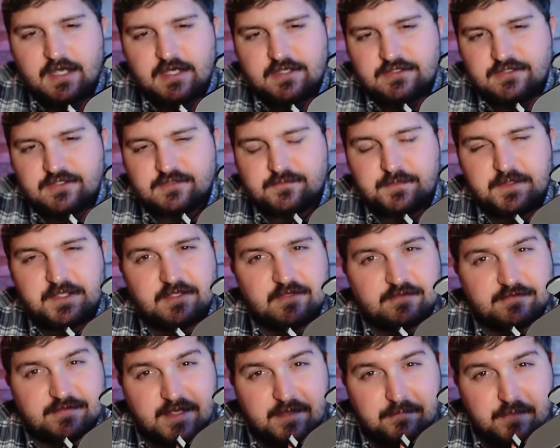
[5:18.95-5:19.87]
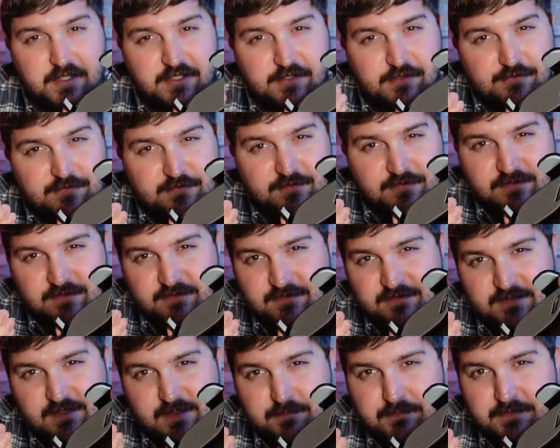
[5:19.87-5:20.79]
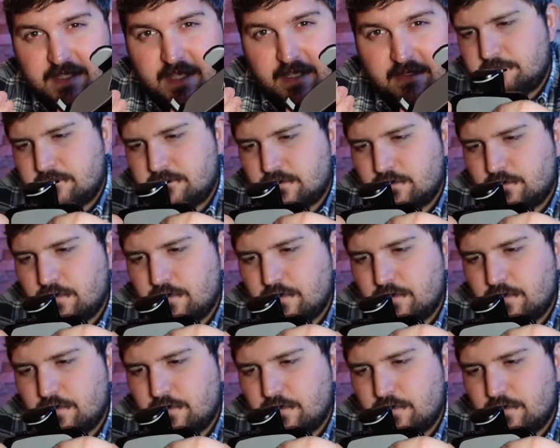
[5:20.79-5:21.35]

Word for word: just because I've been using the Simtect.